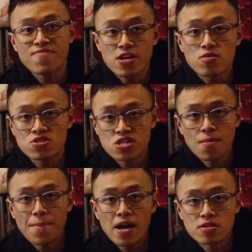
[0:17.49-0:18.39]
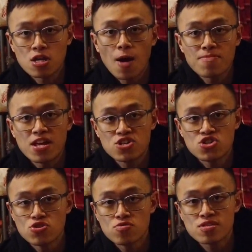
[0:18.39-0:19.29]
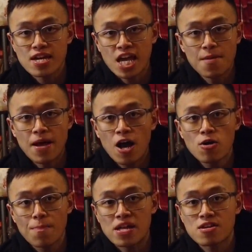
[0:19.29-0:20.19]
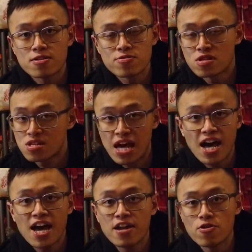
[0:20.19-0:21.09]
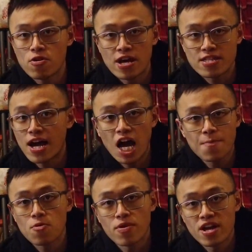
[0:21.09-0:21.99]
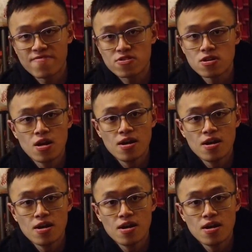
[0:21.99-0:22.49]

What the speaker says: video is just about the top 10 shoes that came out based on the design or like the hype or whatever.